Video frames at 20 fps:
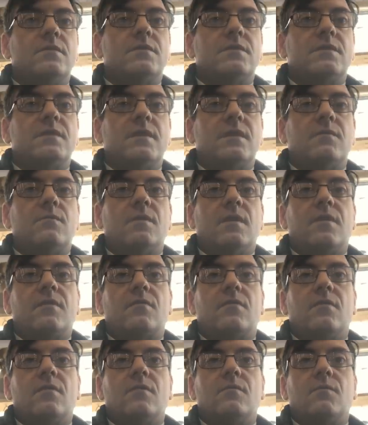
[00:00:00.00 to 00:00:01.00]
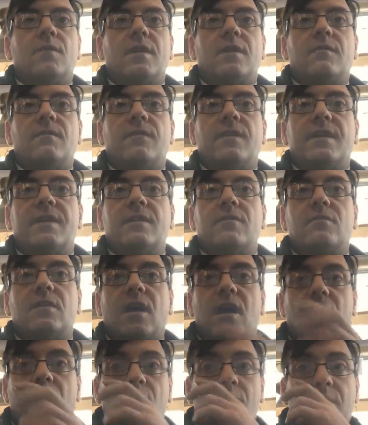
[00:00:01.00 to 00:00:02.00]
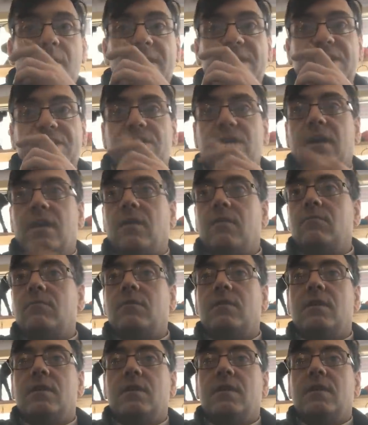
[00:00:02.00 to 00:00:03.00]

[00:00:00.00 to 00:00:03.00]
see whether or not we can find out how much now